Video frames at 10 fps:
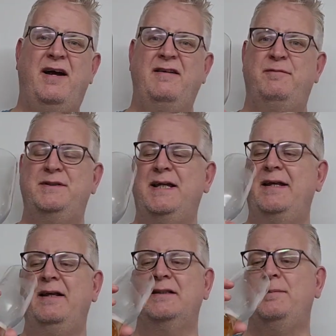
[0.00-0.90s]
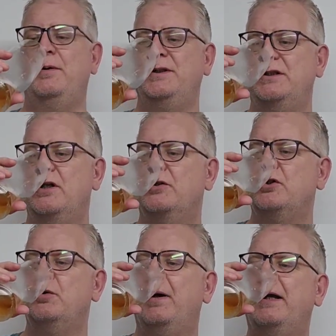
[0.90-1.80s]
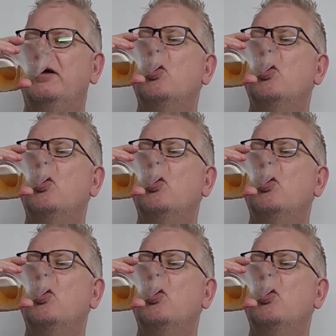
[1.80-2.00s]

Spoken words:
I suppose it's not too bad.